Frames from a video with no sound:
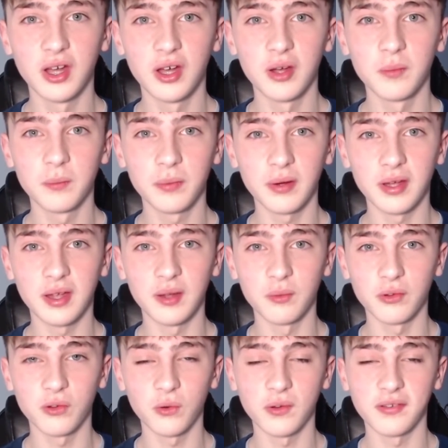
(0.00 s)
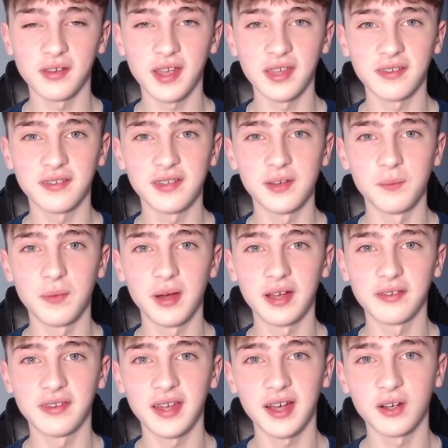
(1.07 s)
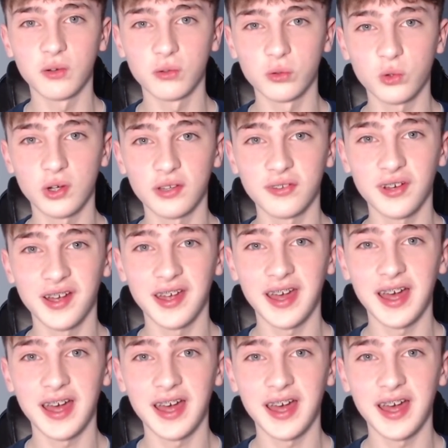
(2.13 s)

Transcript: but it was always against him as the angle was quite tight